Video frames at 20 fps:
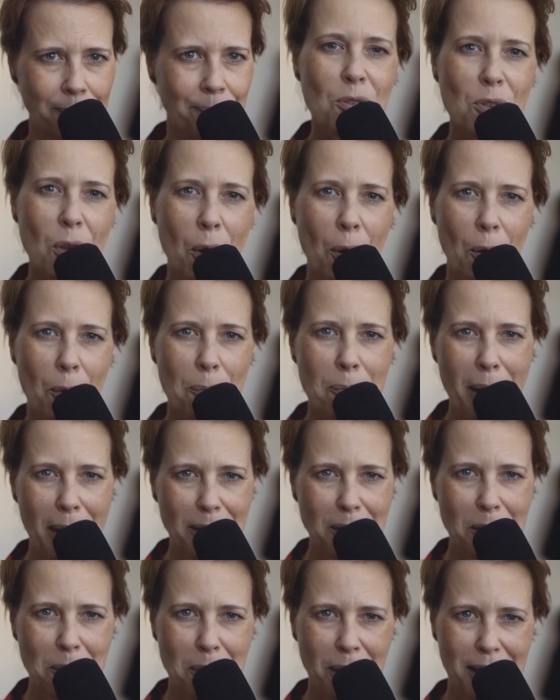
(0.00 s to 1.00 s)
So back to
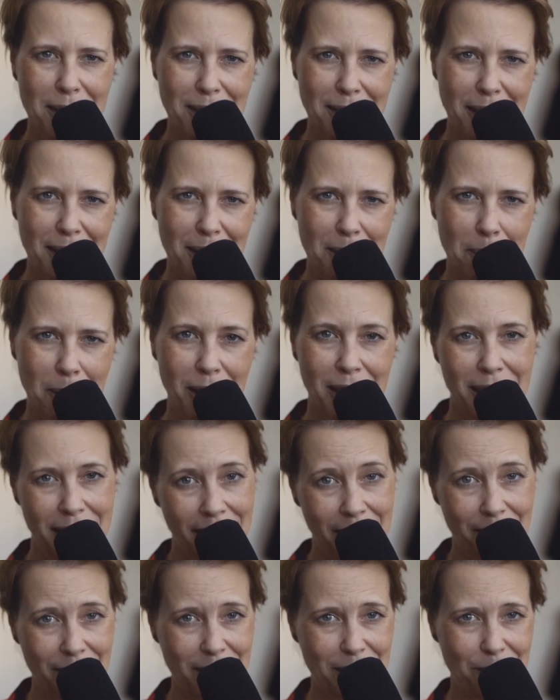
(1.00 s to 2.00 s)
what I said at the beginning of
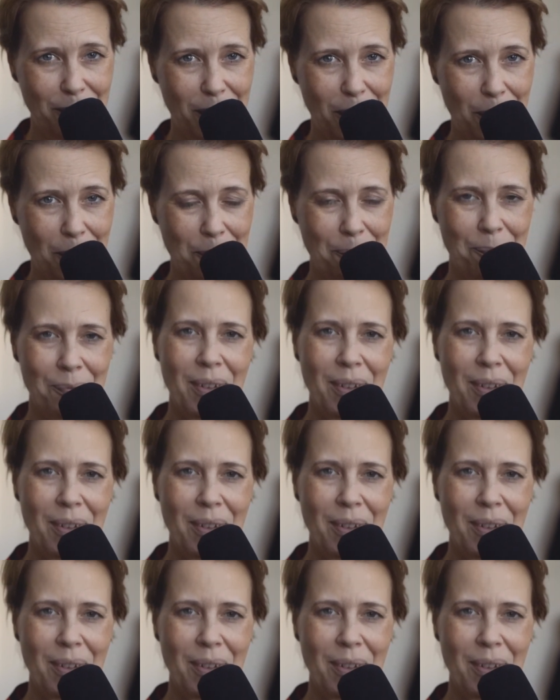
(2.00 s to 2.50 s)
this video.